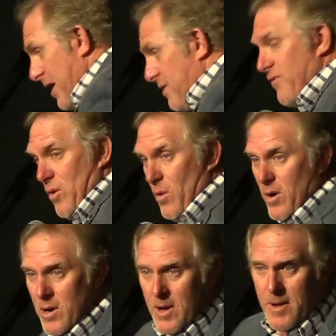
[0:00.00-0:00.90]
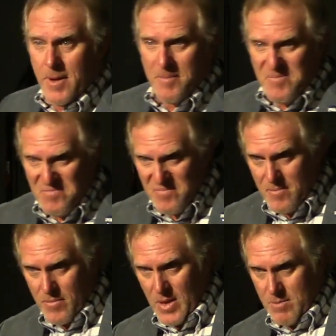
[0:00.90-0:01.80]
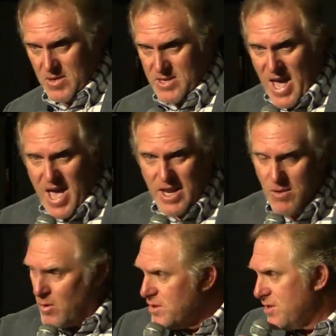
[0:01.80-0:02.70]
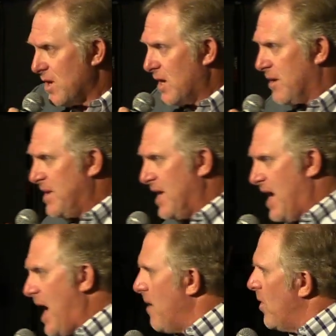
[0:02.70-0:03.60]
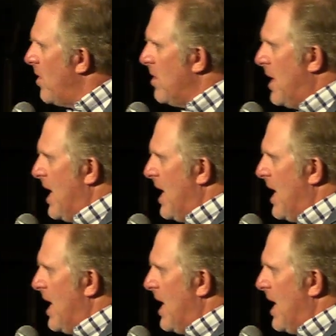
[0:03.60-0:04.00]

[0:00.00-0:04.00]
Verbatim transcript: at the floor. But dad, he wanted you to look him in the eye. Well,